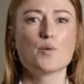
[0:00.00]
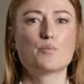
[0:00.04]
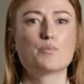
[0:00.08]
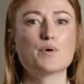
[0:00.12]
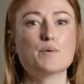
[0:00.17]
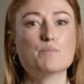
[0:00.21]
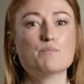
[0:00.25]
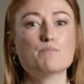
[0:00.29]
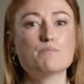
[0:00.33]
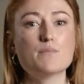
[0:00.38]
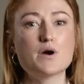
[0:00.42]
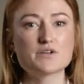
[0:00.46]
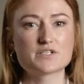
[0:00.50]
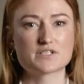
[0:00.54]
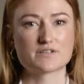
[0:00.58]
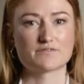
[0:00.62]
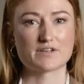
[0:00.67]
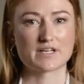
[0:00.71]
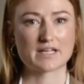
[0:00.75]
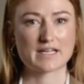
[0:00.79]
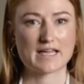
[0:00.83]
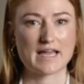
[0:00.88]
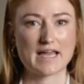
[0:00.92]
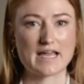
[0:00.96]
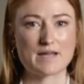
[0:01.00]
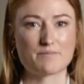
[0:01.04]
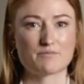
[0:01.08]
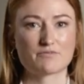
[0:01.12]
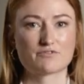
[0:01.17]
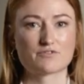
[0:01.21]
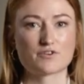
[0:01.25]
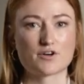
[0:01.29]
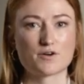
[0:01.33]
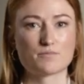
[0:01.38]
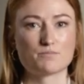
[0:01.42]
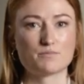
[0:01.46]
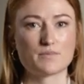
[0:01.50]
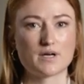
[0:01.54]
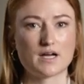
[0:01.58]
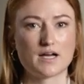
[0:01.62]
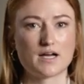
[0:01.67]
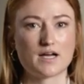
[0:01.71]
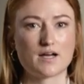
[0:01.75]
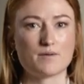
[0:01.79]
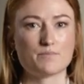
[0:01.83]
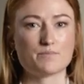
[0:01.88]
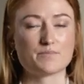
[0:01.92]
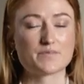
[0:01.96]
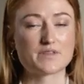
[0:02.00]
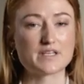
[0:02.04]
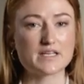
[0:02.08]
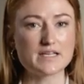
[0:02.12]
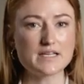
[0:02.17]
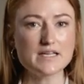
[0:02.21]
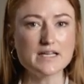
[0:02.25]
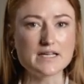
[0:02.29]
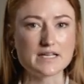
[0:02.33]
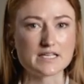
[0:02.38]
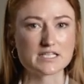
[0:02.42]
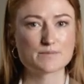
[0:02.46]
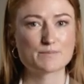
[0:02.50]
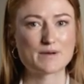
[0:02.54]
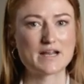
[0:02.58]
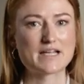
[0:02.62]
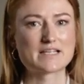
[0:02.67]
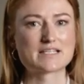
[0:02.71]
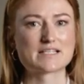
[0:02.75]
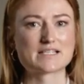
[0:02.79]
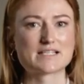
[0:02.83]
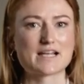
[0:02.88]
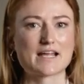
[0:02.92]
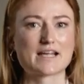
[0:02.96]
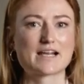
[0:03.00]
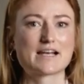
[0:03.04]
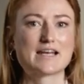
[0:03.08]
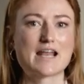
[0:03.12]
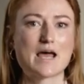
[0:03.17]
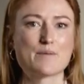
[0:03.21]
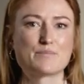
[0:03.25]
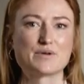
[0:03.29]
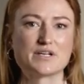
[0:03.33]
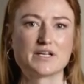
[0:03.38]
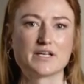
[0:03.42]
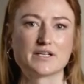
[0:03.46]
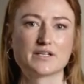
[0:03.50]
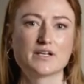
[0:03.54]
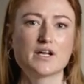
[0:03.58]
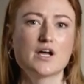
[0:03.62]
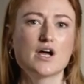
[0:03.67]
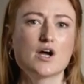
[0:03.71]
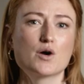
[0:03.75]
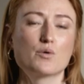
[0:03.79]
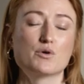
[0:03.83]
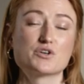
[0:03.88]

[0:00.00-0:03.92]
but most of it came from um, the east, places like Lebanon,